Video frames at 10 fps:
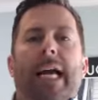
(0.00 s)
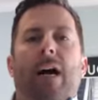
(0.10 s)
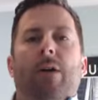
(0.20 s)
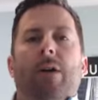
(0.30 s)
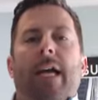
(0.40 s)

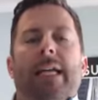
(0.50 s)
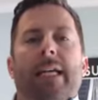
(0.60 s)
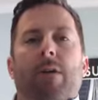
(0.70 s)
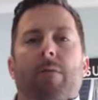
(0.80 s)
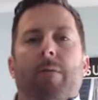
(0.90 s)
out, hanging
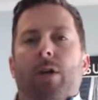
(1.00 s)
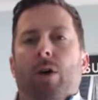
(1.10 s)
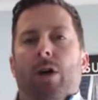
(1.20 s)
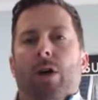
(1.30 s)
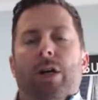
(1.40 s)
out with my
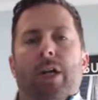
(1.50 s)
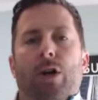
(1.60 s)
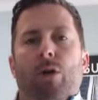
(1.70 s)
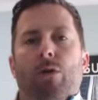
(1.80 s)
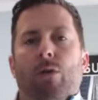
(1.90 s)
daughter, and then
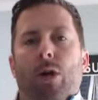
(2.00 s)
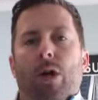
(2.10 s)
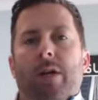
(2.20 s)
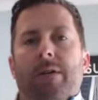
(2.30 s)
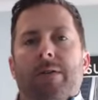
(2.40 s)
going to work.
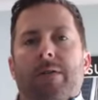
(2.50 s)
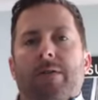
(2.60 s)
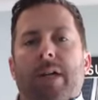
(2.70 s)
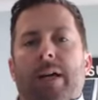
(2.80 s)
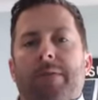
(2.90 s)

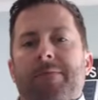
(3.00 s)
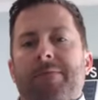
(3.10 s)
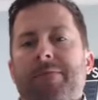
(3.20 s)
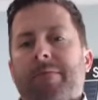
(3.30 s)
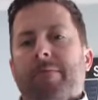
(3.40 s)
Okay.
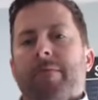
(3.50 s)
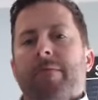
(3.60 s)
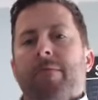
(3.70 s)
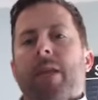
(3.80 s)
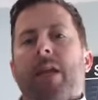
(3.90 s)

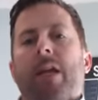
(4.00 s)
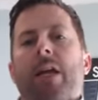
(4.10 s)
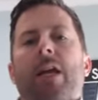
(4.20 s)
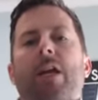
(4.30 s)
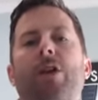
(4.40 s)

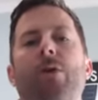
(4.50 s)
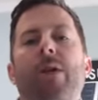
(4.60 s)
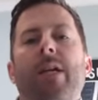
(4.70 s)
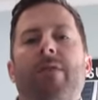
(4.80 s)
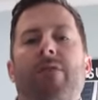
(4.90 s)
You
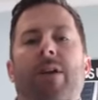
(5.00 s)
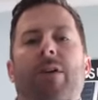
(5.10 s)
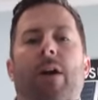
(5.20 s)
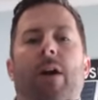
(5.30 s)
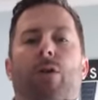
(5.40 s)
need to
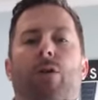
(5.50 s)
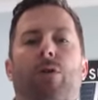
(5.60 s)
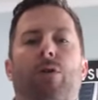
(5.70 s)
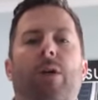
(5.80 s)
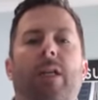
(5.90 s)
figure out who
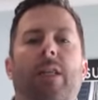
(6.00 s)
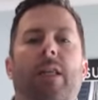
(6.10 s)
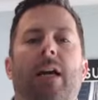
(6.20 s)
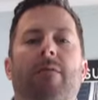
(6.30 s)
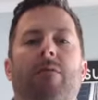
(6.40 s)
you can
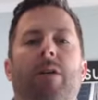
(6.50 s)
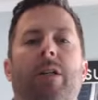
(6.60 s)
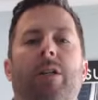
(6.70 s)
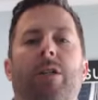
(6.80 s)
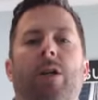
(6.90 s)

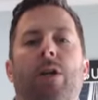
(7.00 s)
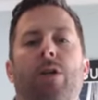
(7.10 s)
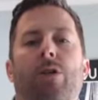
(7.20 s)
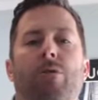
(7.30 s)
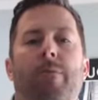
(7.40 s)
leverage
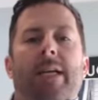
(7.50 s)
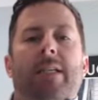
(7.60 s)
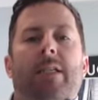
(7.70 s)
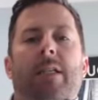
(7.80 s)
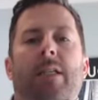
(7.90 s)
to
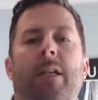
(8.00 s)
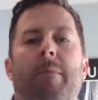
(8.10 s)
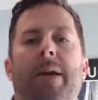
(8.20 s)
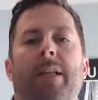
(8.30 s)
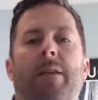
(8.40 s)
basically
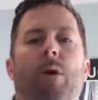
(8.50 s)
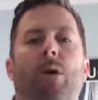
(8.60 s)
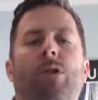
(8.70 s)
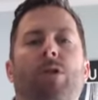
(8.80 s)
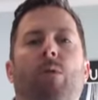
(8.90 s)
make the
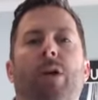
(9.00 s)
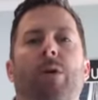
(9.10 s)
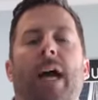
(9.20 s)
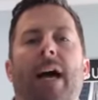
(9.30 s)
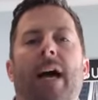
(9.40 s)
most of what you
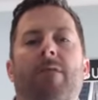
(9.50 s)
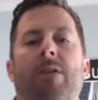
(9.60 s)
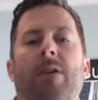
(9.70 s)
have.